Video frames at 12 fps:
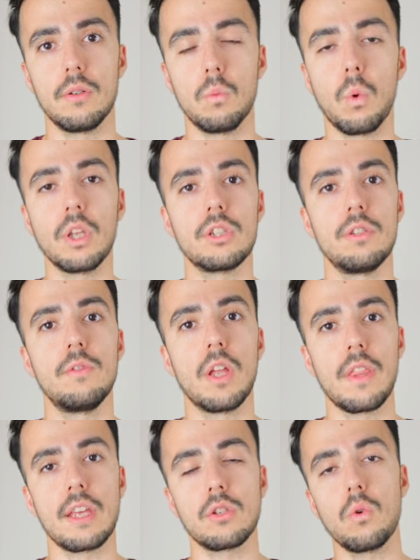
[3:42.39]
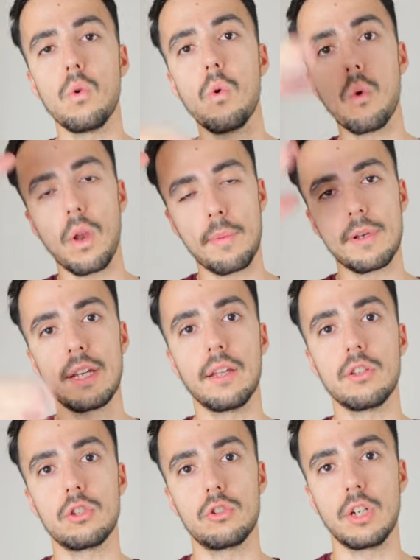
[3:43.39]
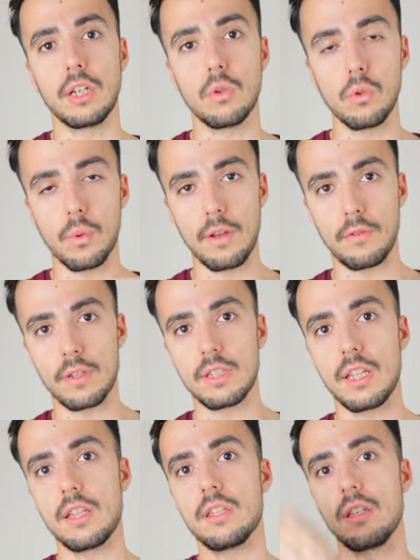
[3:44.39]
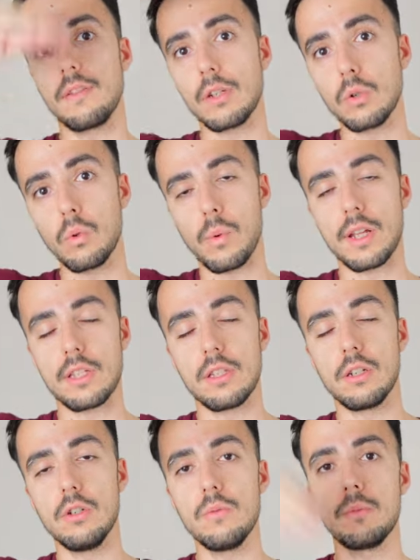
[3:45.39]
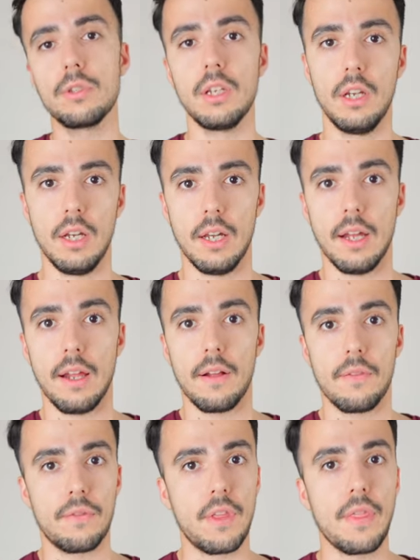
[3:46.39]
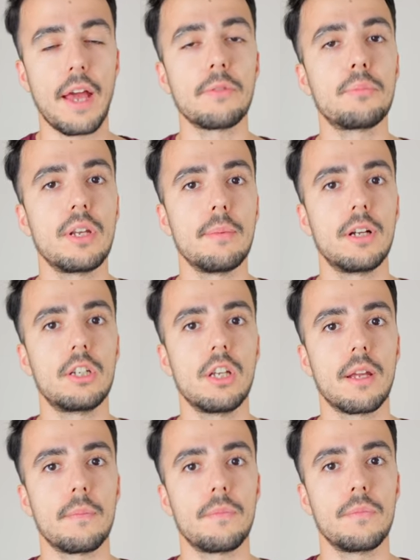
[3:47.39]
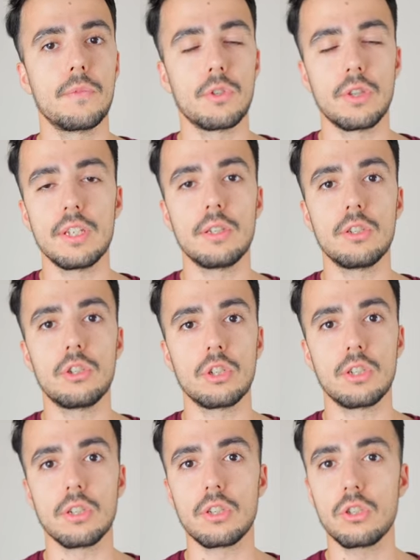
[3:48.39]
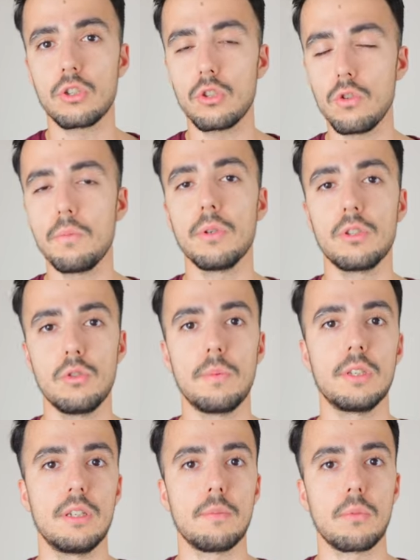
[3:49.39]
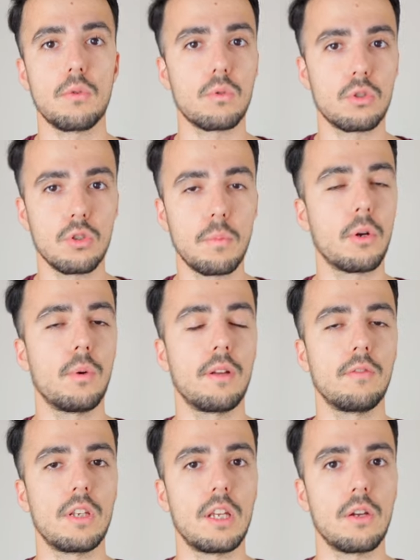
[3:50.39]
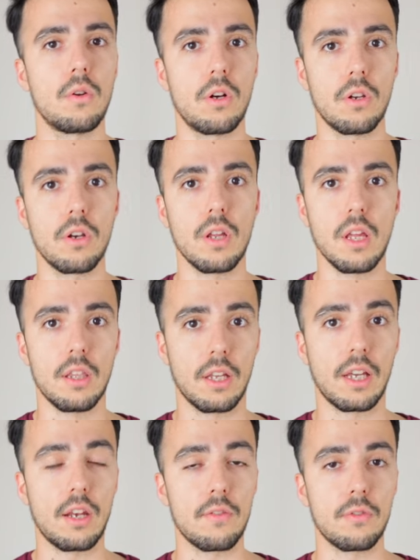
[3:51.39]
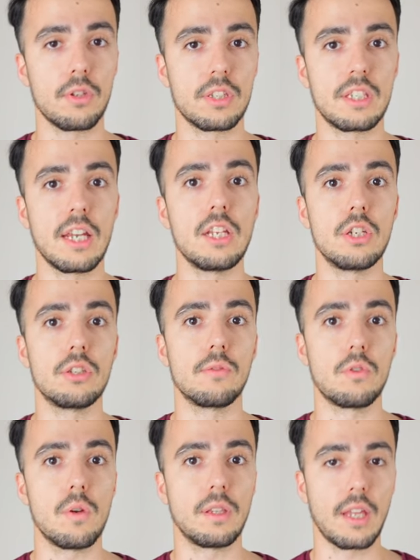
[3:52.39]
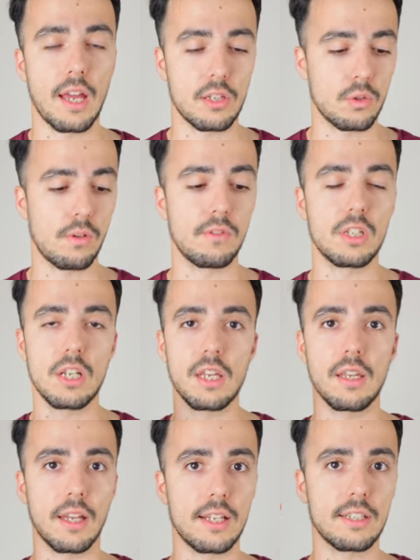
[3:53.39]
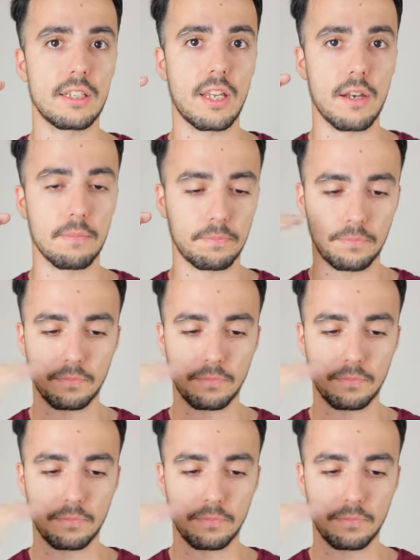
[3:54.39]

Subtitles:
once you've done this all up and down the string, all the way from the center serving all the way to the loops, then that's pretty much it. So this is just a super, super simple, super quick video on the kind of the stages of doing that. So obviously, as I said,